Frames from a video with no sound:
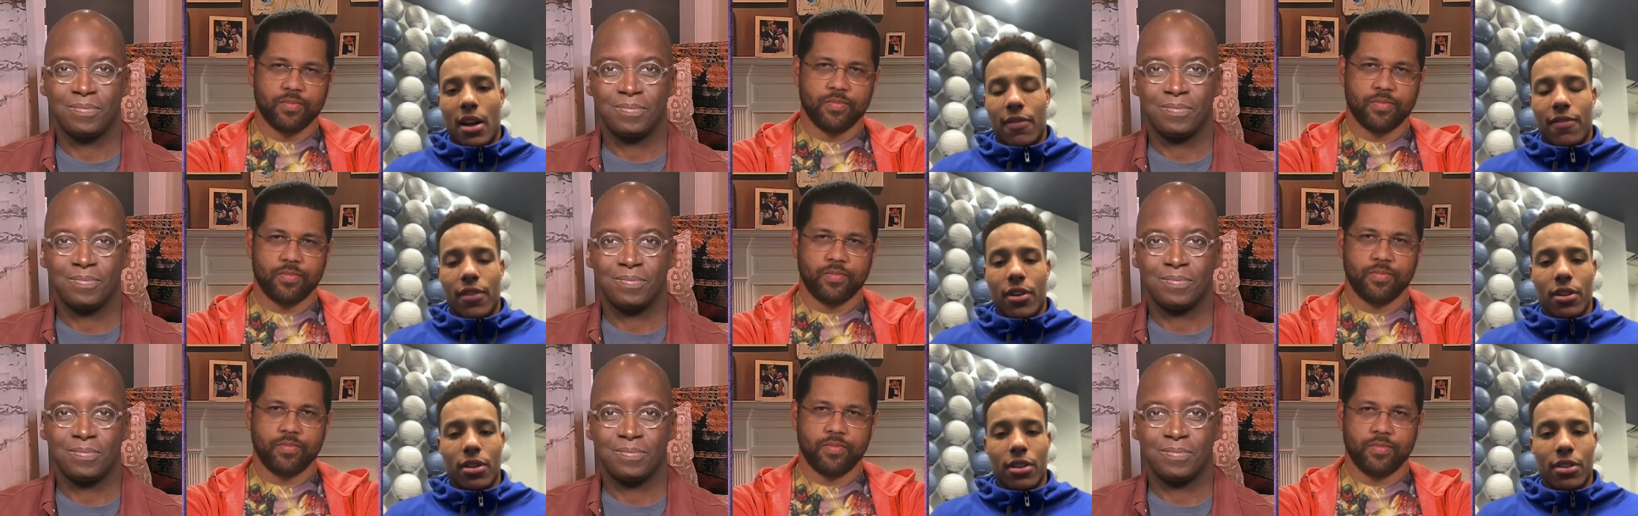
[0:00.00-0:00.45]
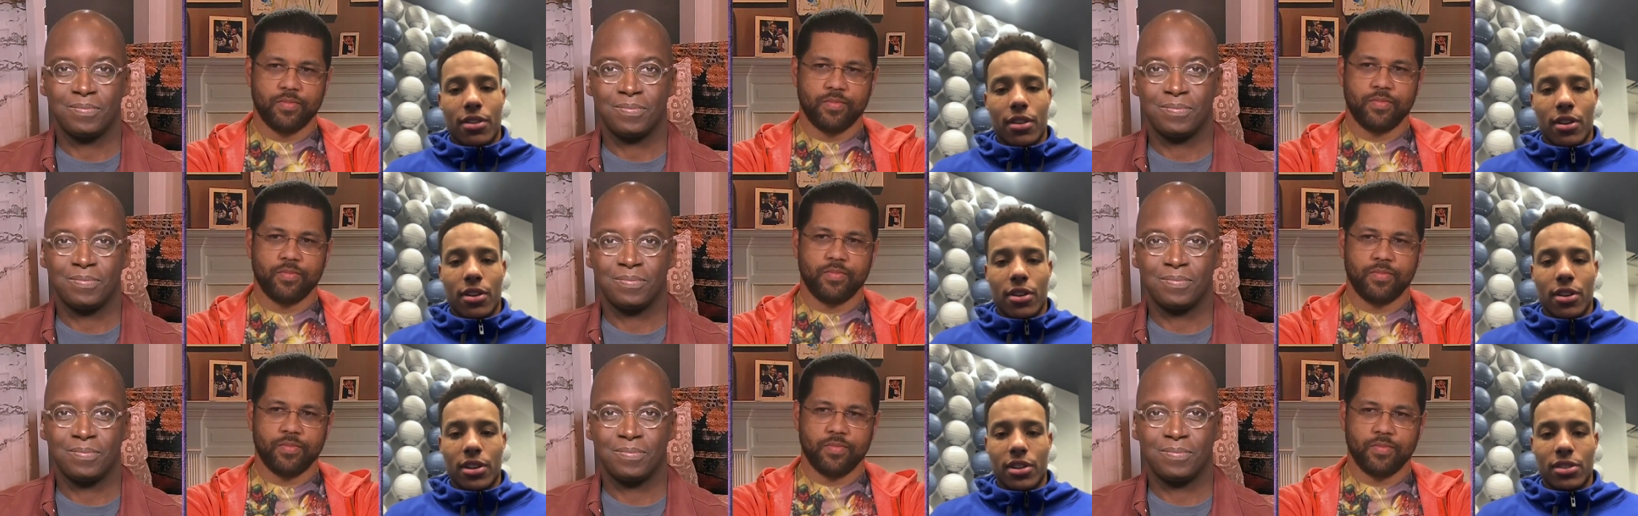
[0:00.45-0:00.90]
Speaker 1: I felt at
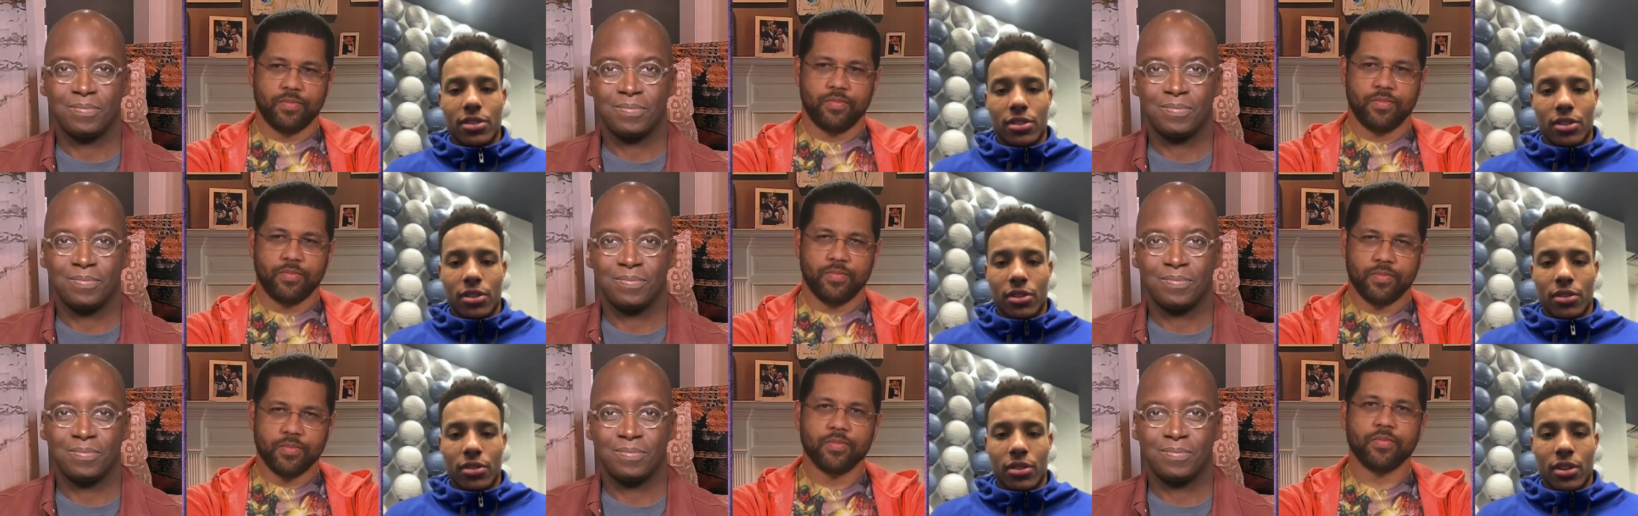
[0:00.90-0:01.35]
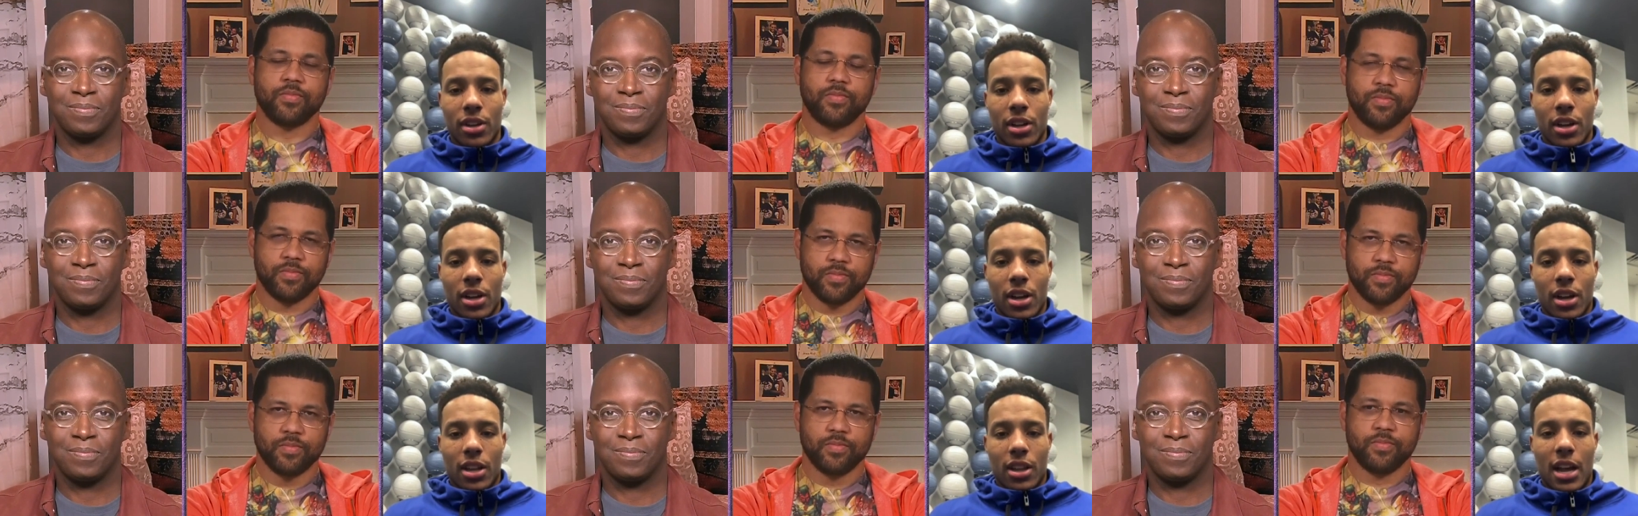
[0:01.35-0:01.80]
30, so
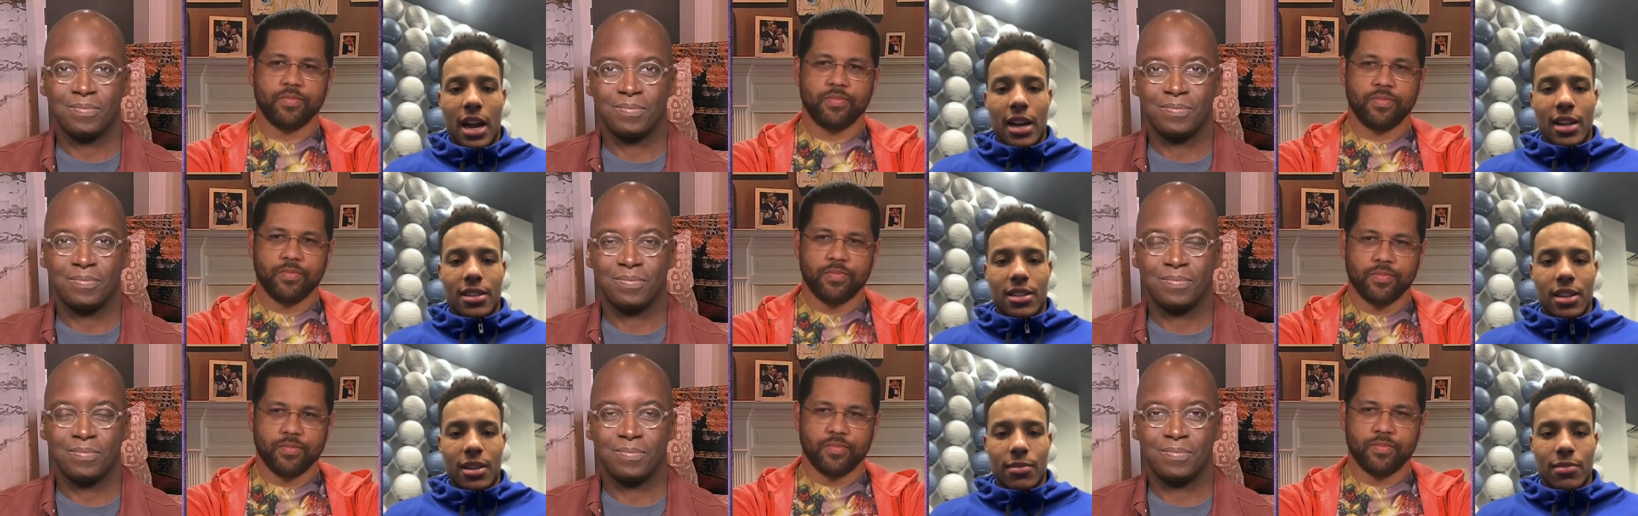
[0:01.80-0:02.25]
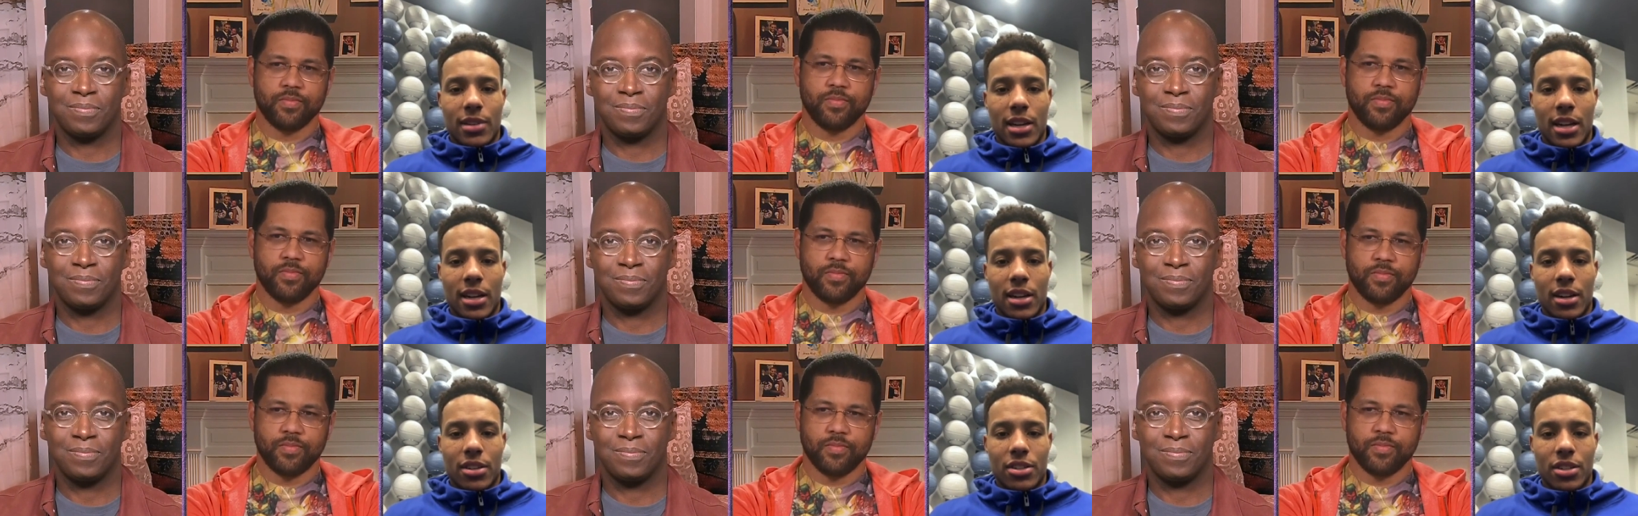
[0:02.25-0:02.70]
a lot of teams
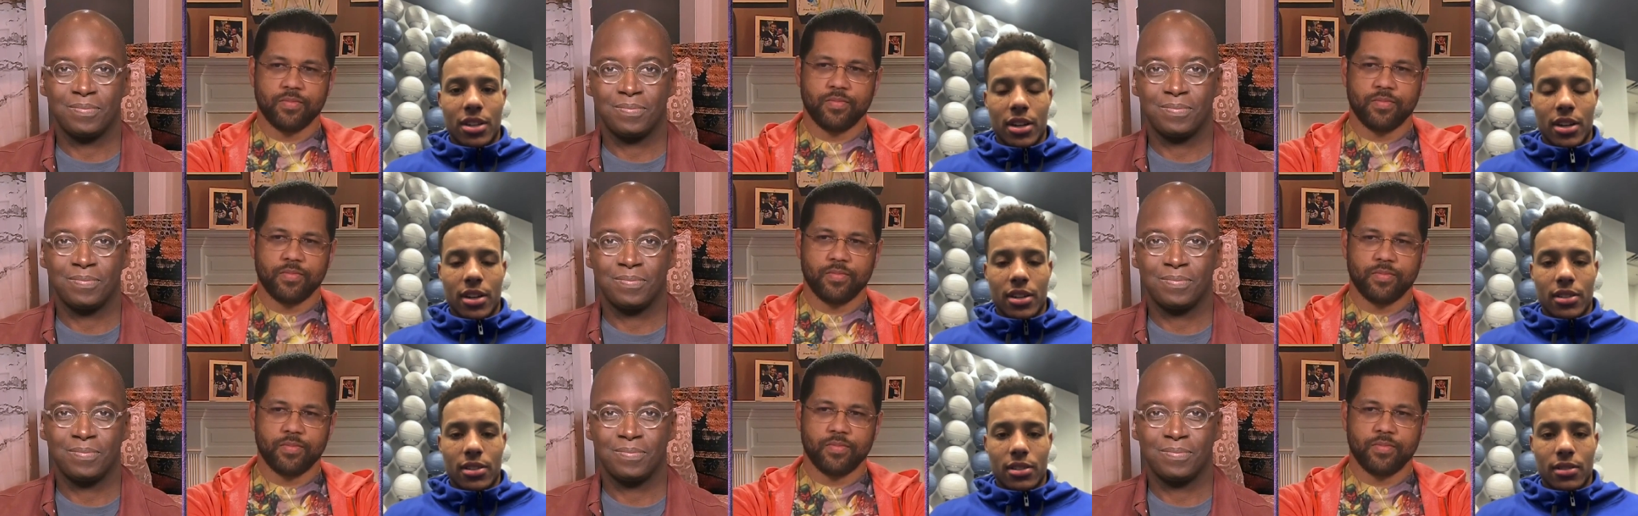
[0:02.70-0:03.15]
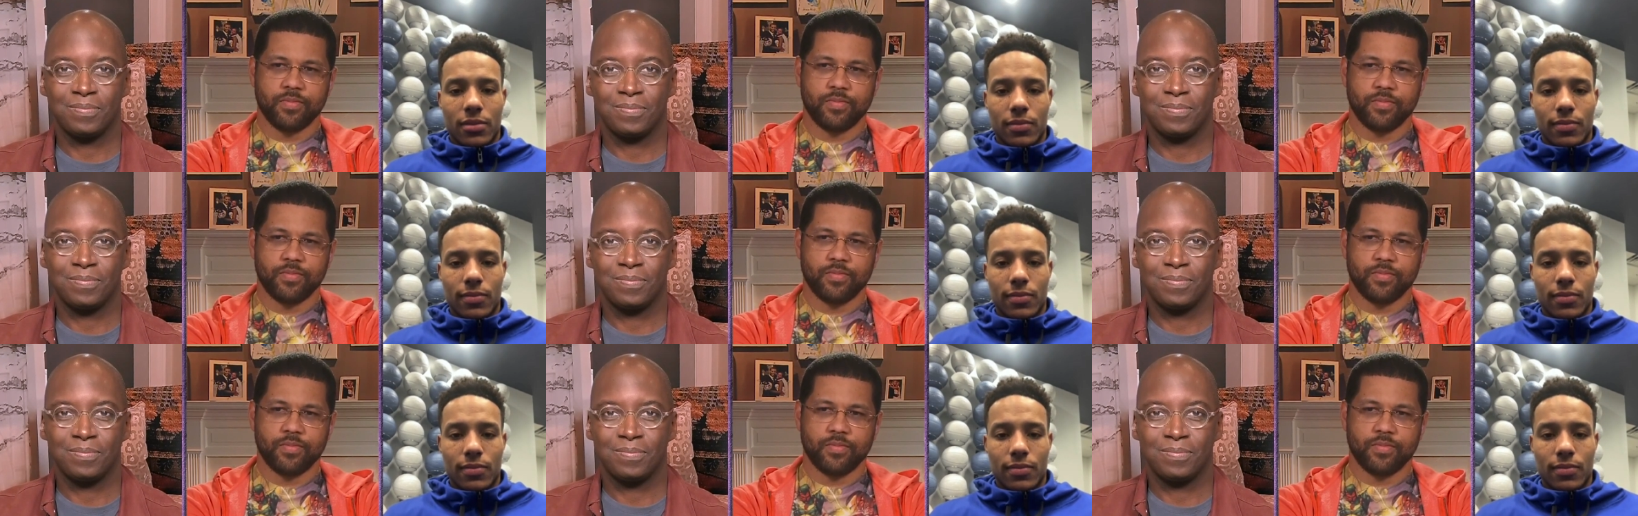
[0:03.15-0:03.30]
had their chance.